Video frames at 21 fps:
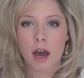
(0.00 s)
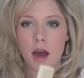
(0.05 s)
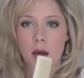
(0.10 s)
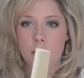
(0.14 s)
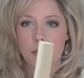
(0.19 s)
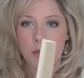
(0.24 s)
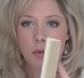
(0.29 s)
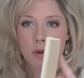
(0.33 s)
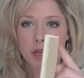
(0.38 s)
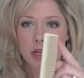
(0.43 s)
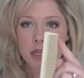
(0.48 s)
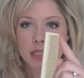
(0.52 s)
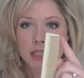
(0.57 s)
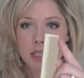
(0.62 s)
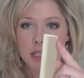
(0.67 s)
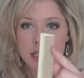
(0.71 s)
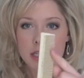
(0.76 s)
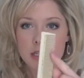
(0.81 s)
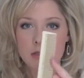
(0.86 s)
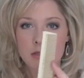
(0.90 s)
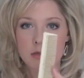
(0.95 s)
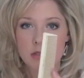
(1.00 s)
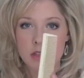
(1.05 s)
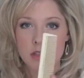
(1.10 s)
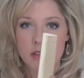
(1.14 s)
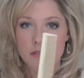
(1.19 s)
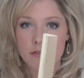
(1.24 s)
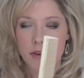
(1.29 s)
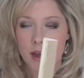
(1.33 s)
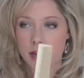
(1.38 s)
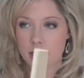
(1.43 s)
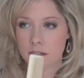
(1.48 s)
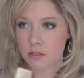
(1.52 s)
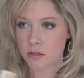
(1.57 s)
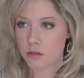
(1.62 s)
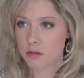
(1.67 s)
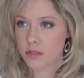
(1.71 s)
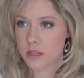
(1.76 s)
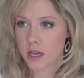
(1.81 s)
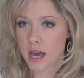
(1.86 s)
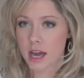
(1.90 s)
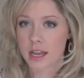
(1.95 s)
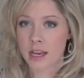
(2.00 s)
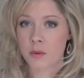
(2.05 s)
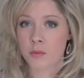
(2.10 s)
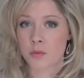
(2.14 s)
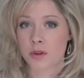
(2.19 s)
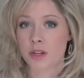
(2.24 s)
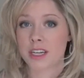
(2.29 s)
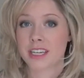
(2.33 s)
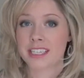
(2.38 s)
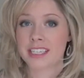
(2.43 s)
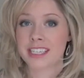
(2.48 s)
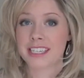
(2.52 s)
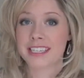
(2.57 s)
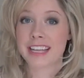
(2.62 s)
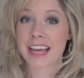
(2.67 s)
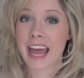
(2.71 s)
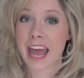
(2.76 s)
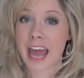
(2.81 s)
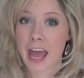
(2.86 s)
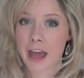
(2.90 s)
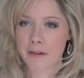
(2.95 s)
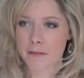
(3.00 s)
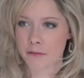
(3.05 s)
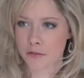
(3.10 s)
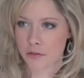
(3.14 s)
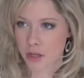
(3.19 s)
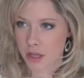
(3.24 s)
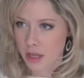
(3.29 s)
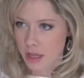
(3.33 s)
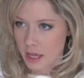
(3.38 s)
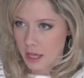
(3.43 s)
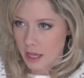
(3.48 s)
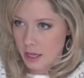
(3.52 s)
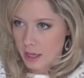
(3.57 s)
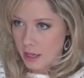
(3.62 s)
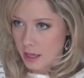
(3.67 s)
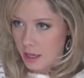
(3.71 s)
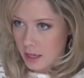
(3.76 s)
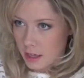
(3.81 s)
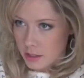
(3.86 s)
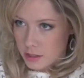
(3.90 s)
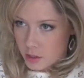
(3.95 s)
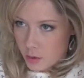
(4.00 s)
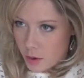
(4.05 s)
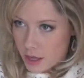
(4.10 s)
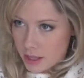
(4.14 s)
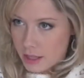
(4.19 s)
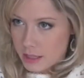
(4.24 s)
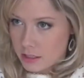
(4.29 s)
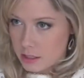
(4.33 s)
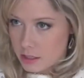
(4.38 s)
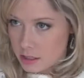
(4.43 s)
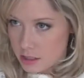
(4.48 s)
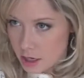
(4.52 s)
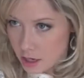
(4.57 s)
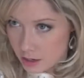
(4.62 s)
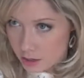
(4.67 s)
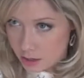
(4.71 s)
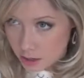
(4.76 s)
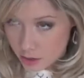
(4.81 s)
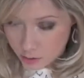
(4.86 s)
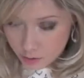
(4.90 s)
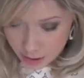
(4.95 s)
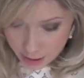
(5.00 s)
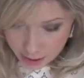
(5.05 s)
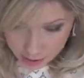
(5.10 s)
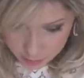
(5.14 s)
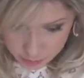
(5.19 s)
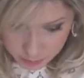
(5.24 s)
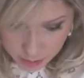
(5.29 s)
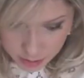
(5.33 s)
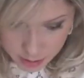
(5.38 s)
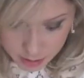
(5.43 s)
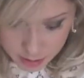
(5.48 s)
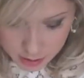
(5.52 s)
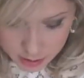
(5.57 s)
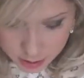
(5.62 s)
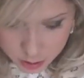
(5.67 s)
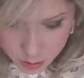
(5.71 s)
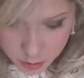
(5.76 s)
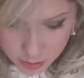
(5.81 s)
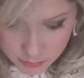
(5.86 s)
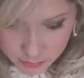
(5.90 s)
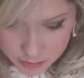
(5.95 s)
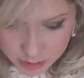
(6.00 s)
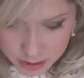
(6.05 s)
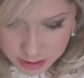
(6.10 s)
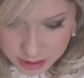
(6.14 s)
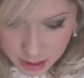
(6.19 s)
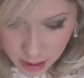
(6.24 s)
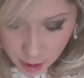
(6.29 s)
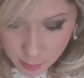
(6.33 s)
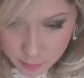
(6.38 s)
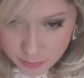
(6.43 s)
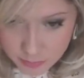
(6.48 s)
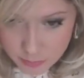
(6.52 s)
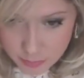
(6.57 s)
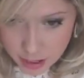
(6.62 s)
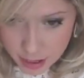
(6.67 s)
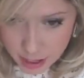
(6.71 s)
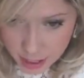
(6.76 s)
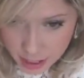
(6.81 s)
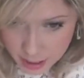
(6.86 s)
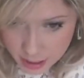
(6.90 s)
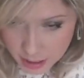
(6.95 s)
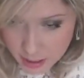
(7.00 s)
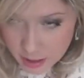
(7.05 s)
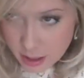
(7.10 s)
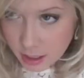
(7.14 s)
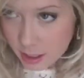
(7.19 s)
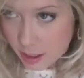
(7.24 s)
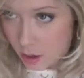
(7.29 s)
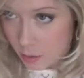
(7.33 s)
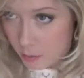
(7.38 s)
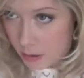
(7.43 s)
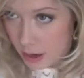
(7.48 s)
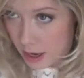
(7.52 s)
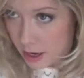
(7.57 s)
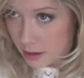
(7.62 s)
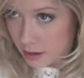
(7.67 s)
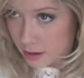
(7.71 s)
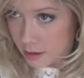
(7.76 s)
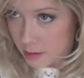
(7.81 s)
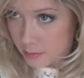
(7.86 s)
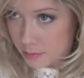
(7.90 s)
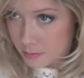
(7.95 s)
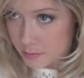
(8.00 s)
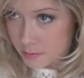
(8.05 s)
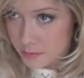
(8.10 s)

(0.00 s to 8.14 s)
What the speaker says: We're going to tease using the fine tooth side and we're going to tease everything. So I like to start at the crown, sort of at the top of my head, and then go back.